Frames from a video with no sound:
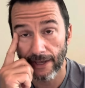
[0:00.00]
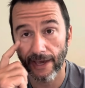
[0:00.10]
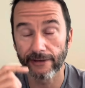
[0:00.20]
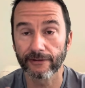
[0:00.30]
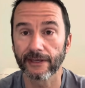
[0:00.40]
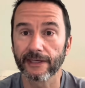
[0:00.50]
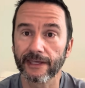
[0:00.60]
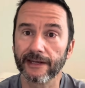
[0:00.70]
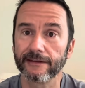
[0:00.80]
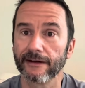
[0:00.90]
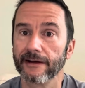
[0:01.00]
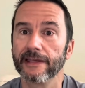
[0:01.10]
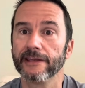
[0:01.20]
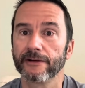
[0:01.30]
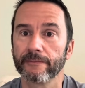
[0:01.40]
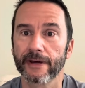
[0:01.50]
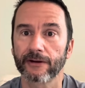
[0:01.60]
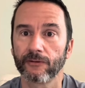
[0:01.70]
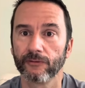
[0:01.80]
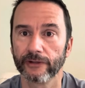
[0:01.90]
and you can get it done in your
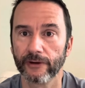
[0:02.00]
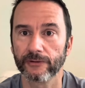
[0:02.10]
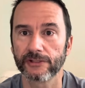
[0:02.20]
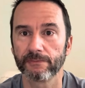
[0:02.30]
medical notes,